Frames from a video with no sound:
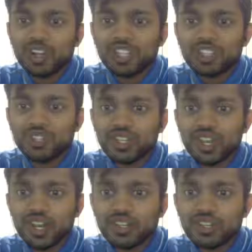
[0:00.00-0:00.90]
streak
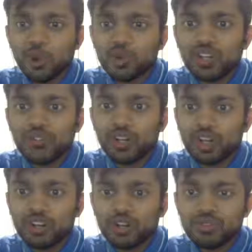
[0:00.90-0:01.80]
at Old Trafford
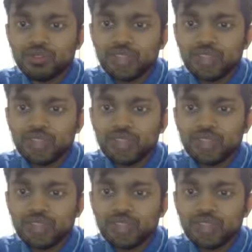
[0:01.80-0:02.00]
continues.